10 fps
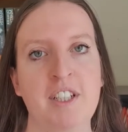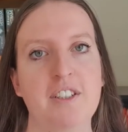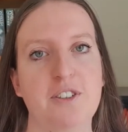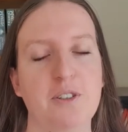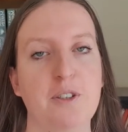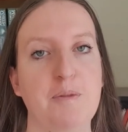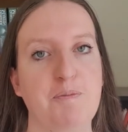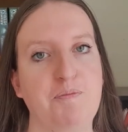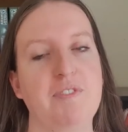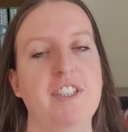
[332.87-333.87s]
So
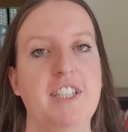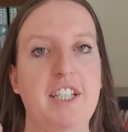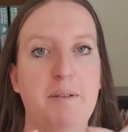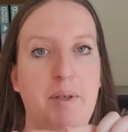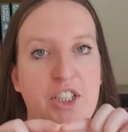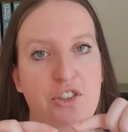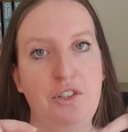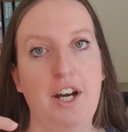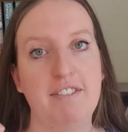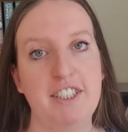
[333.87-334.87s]
say, imagine
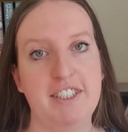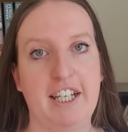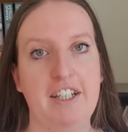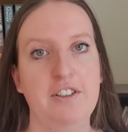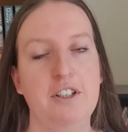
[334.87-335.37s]
you have a scale